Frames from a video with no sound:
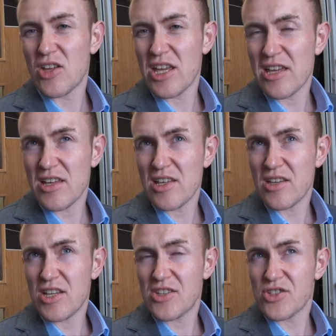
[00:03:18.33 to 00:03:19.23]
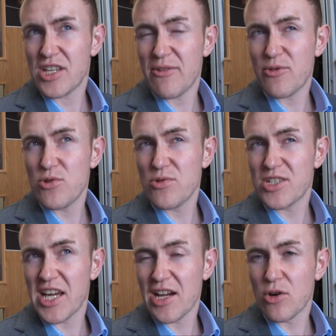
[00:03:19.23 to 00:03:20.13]
It's if you
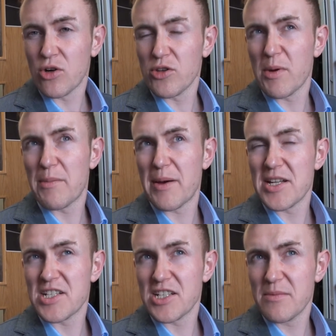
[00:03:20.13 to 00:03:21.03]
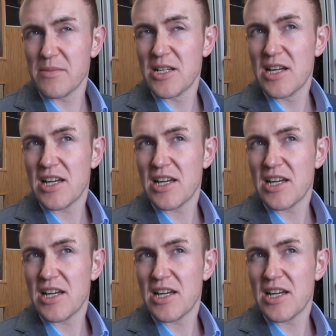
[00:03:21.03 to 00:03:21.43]
take all the momentum